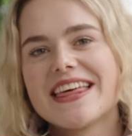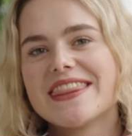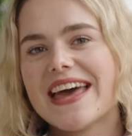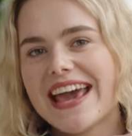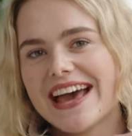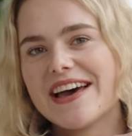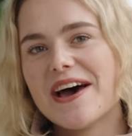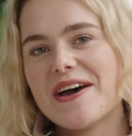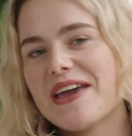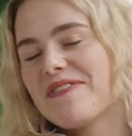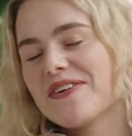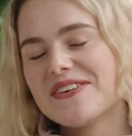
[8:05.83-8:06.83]
They,
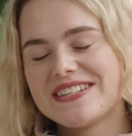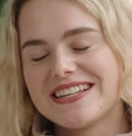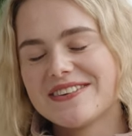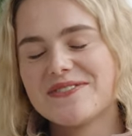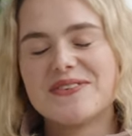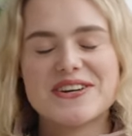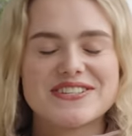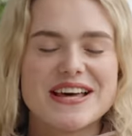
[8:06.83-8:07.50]
if you want to watch